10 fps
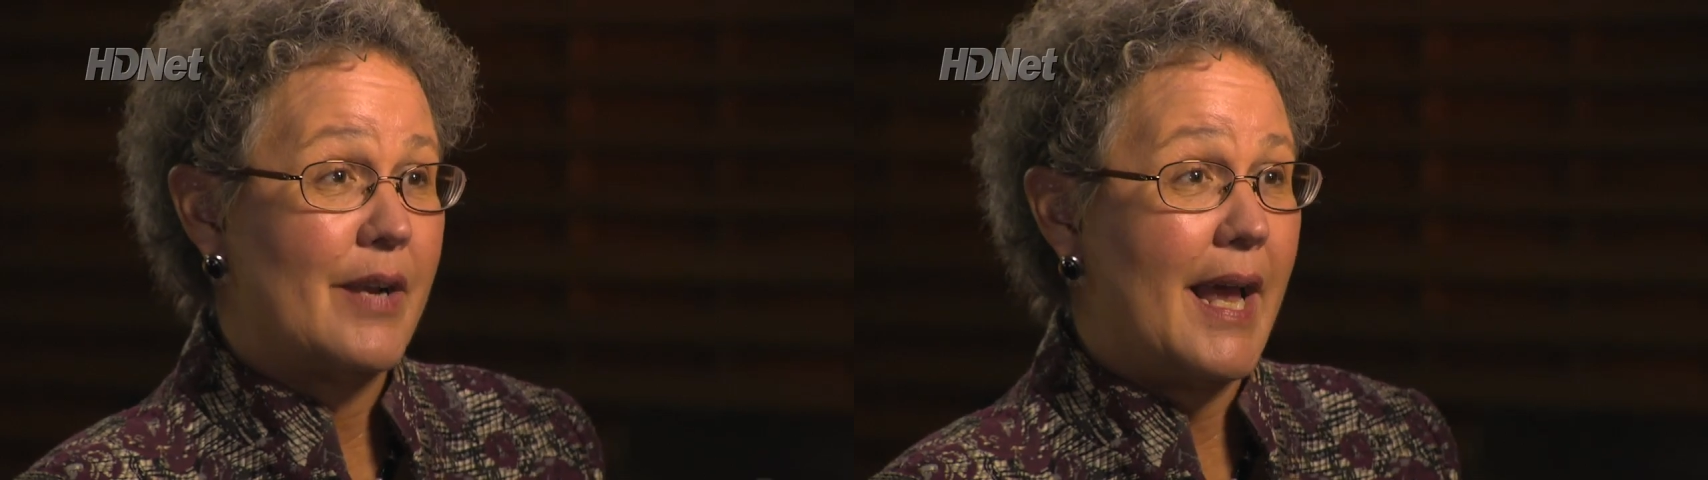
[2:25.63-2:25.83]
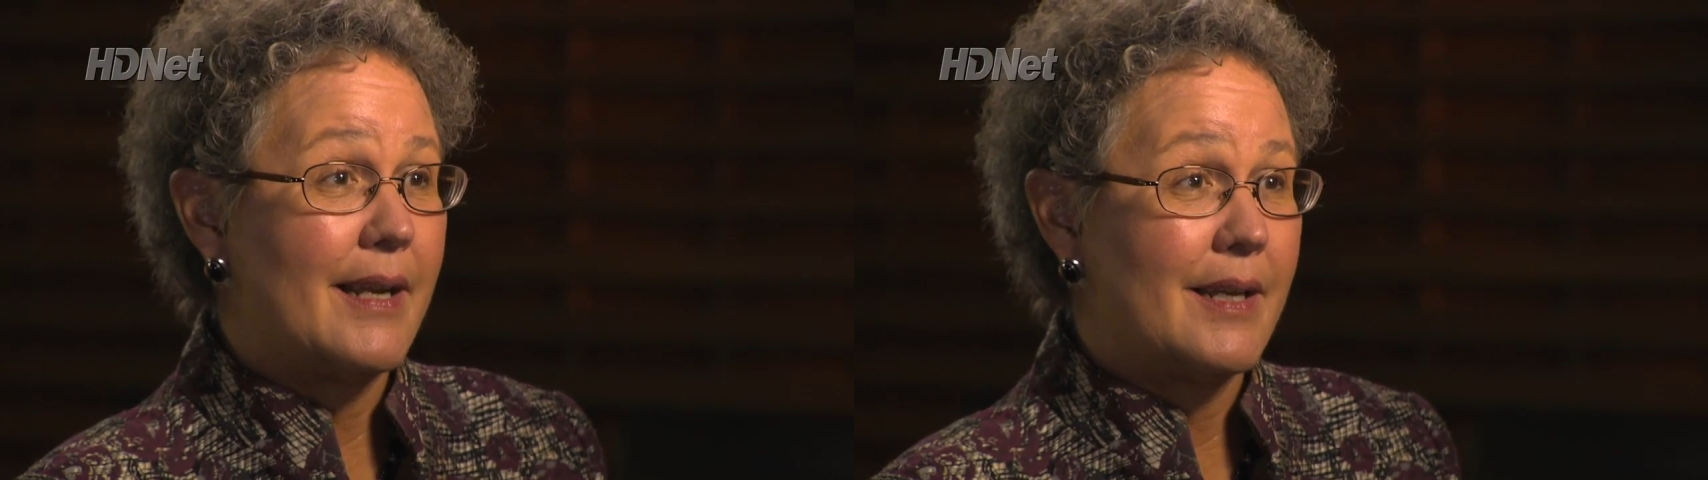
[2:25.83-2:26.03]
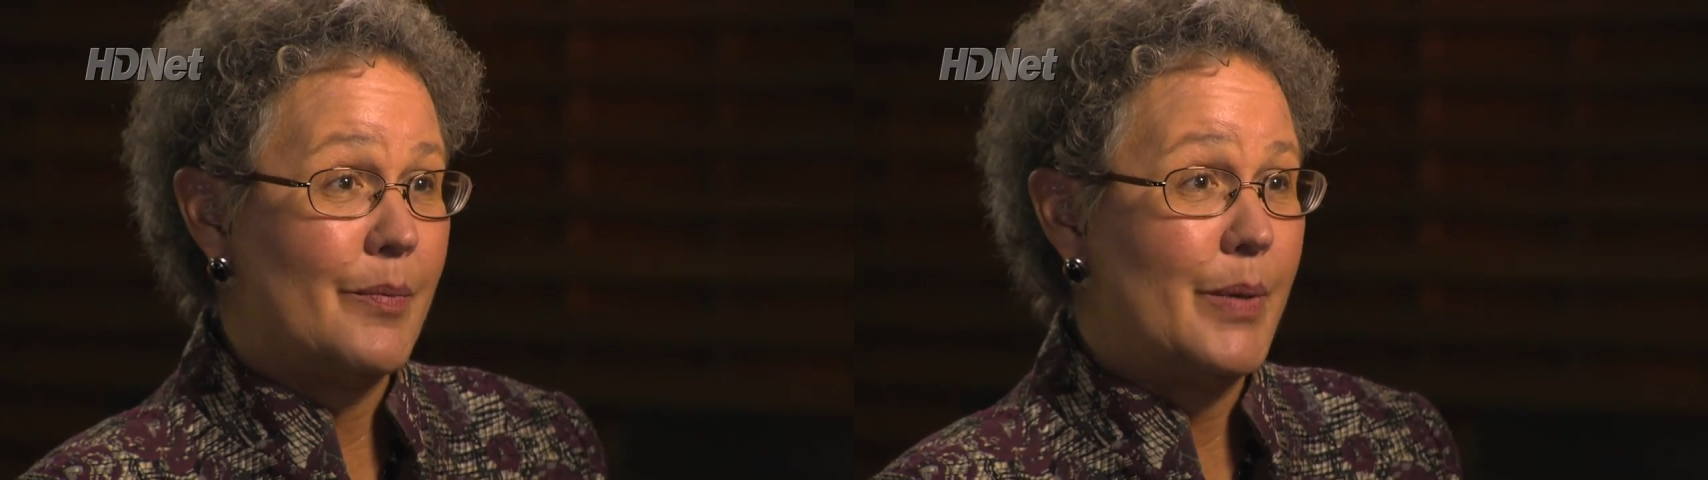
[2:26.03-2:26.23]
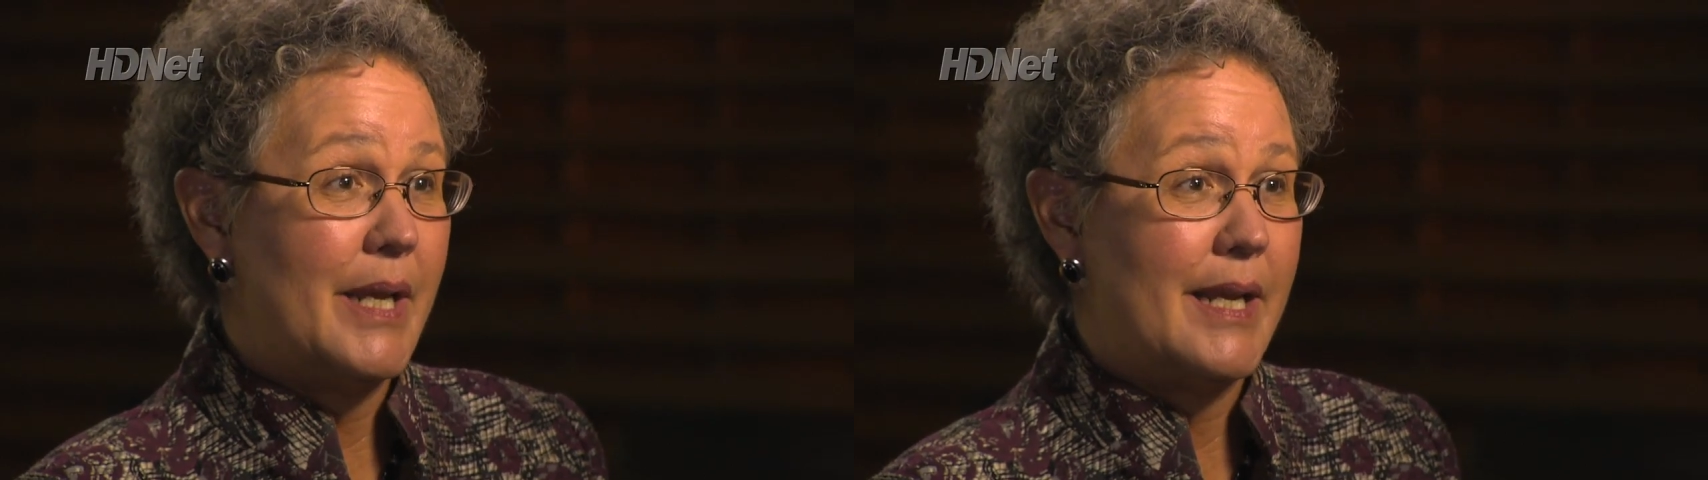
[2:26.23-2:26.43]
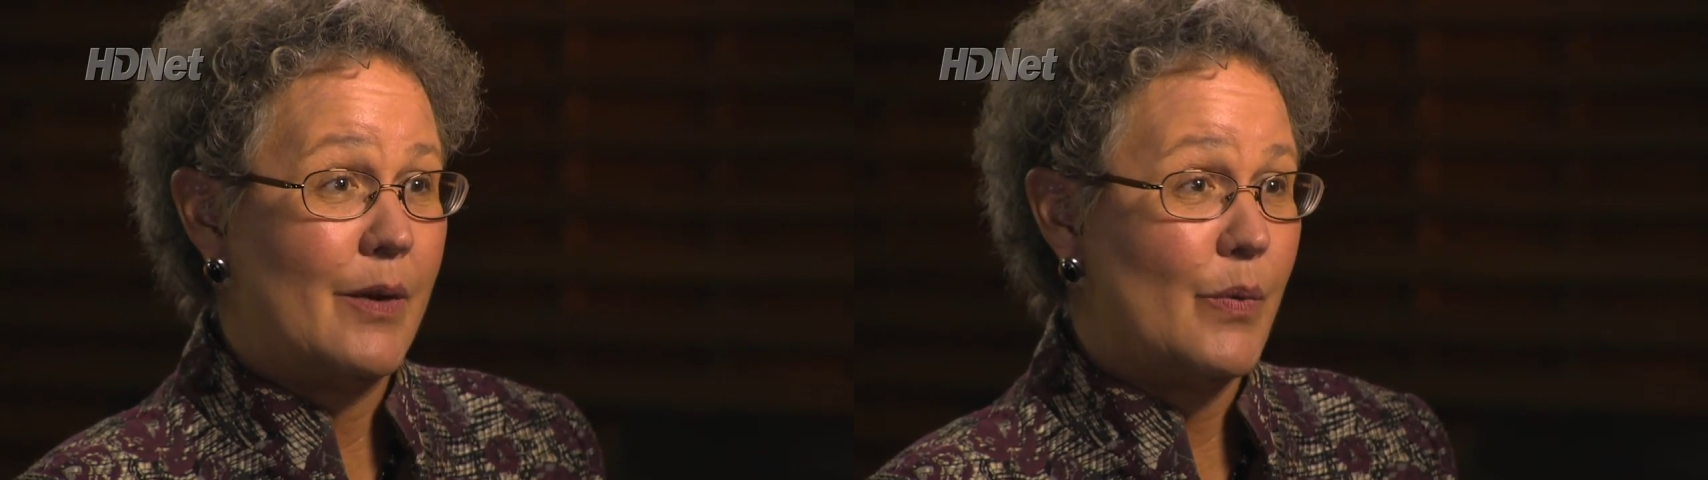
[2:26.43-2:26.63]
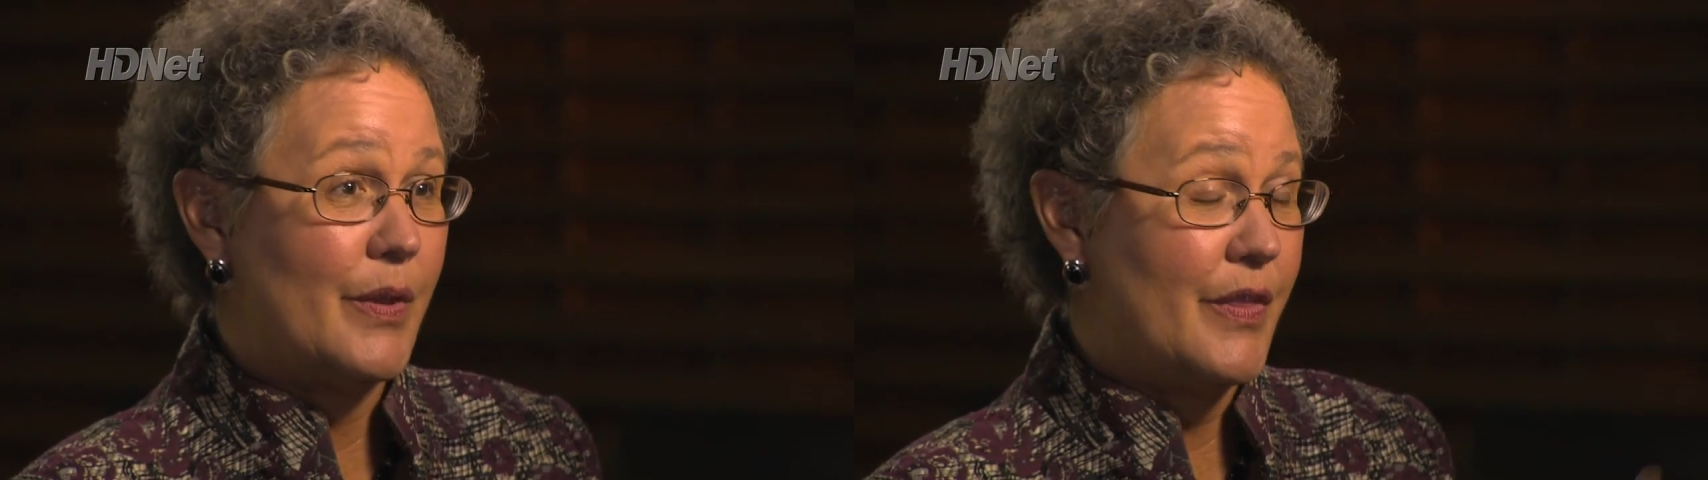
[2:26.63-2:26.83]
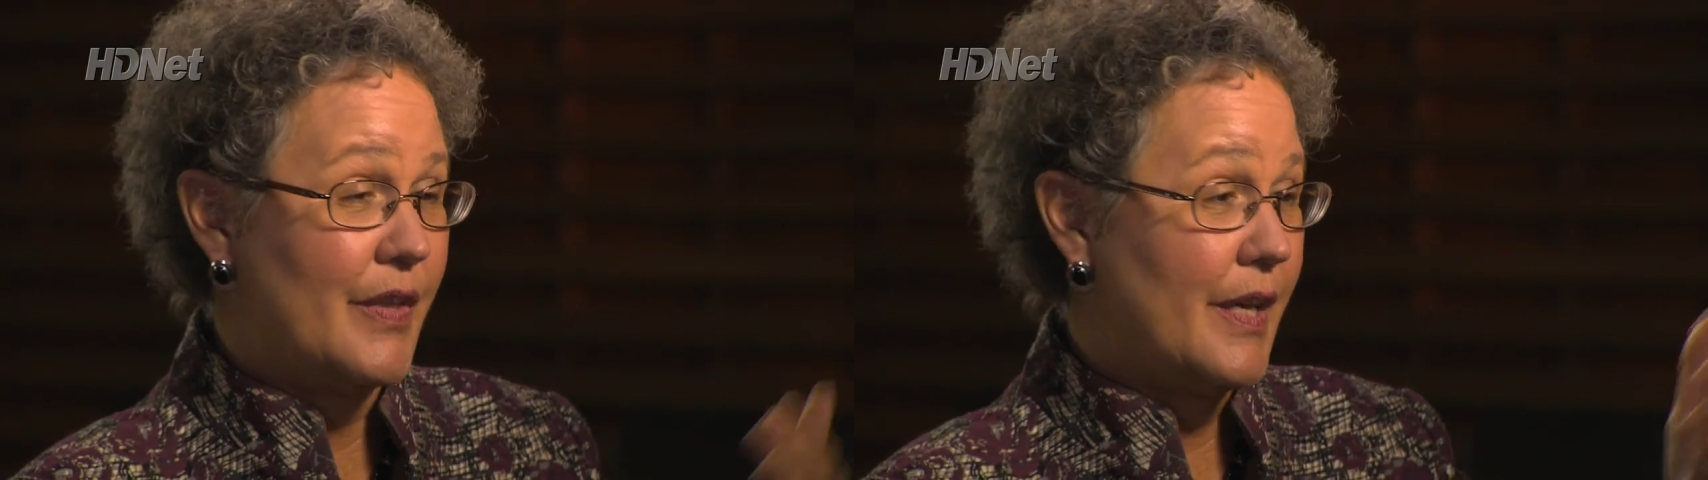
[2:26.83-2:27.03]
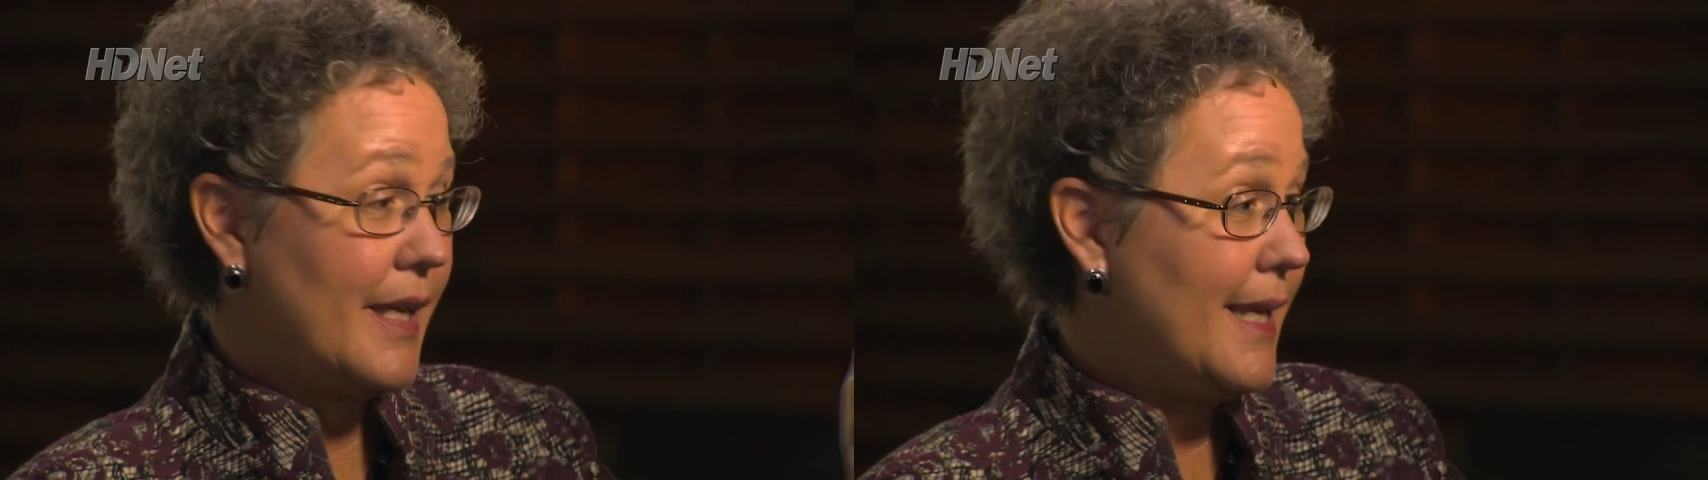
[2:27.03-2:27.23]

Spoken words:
not competing with the